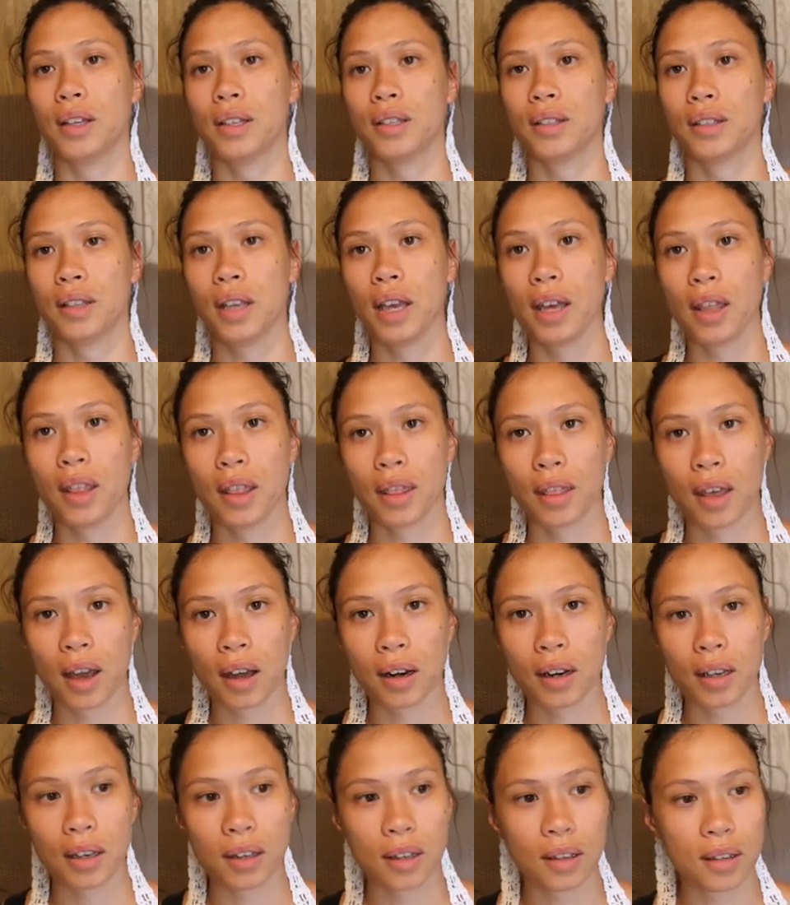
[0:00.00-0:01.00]
So yeah,
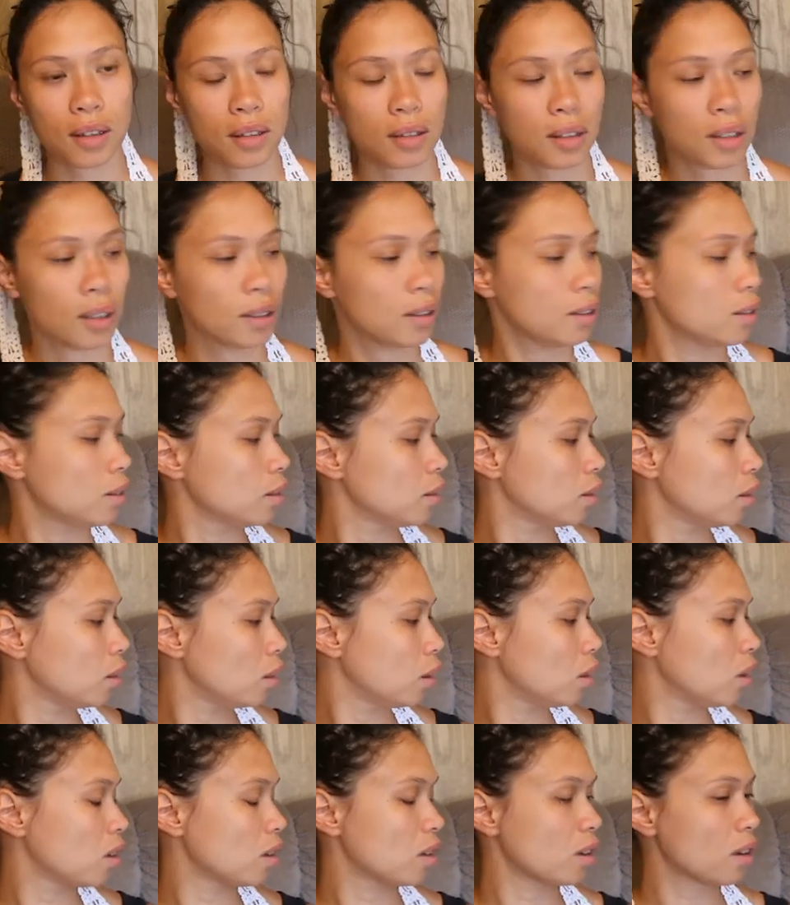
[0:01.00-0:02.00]
that is
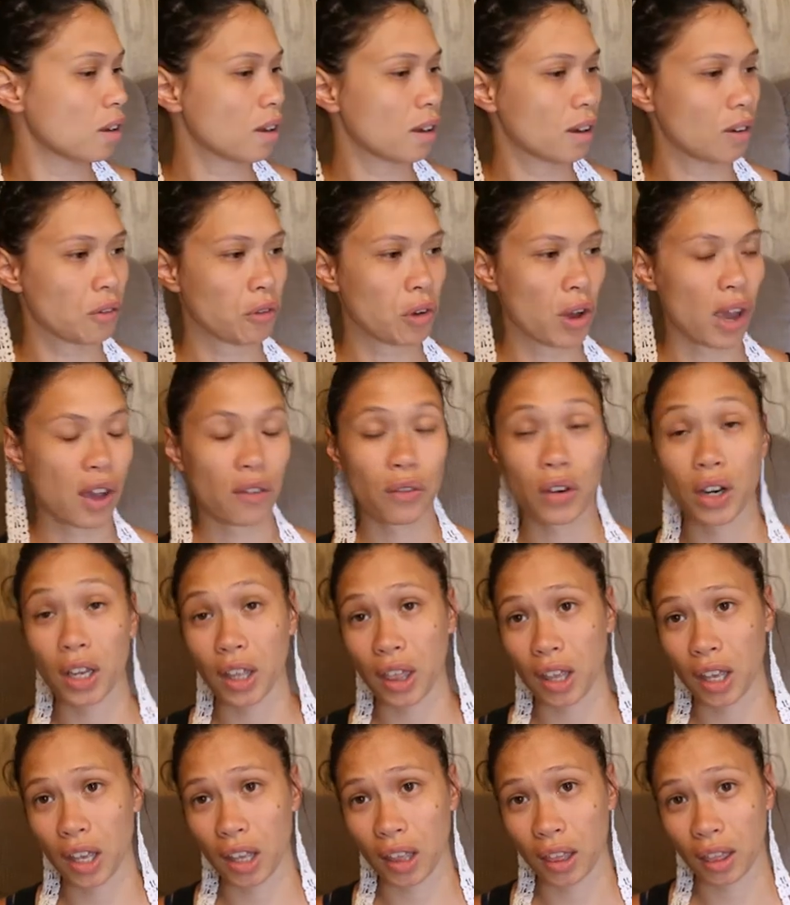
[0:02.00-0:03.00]

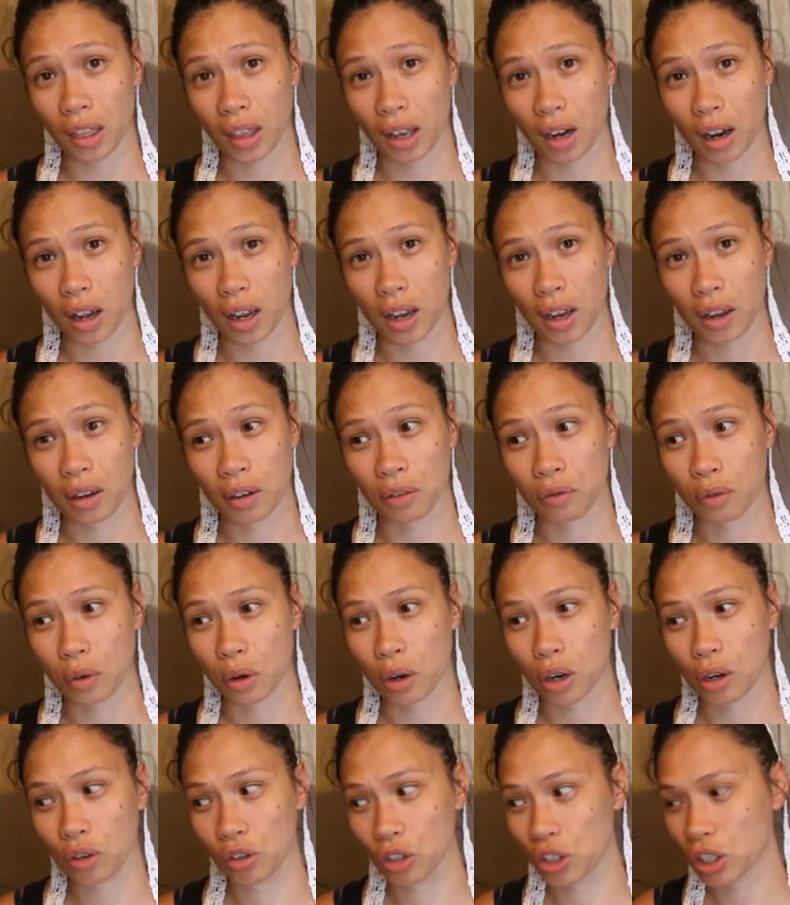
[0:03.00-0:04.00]
everything that I have
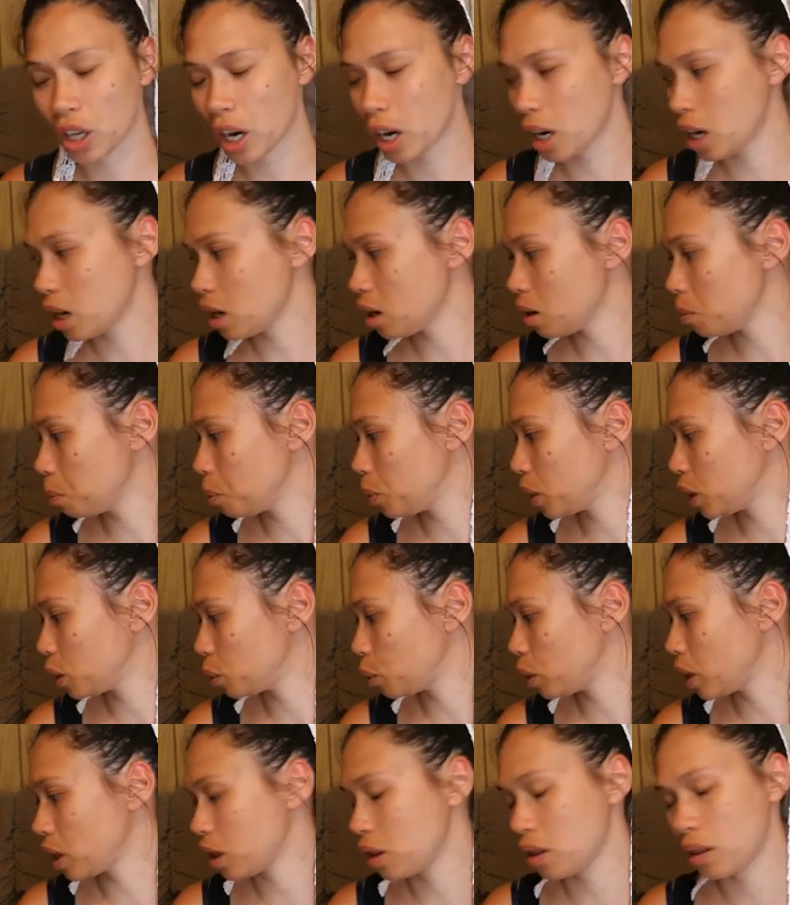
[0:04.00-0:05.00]
crocheted
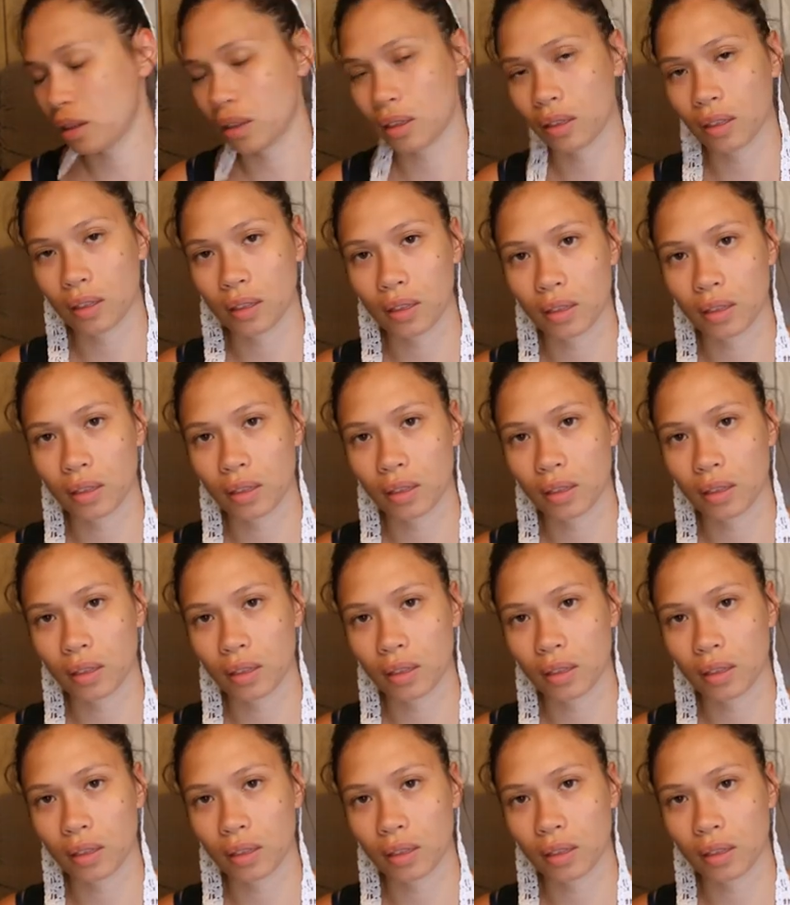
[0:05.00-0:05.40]
between